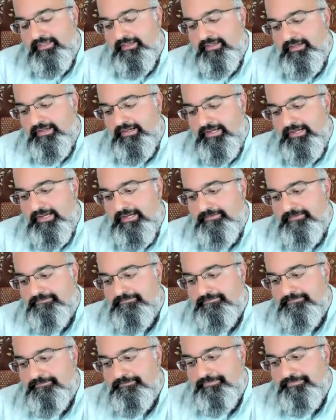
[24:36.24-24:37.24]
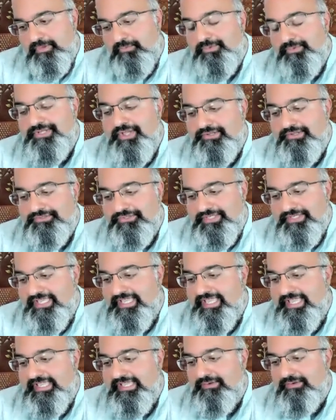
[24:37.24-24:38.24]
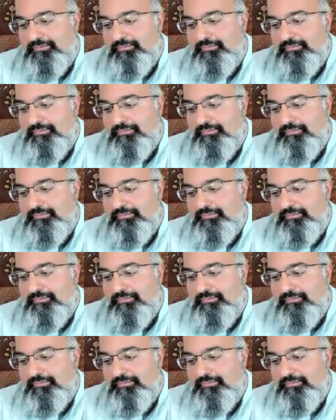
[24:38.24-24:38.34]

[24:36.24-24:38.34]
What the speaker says: When Dr. King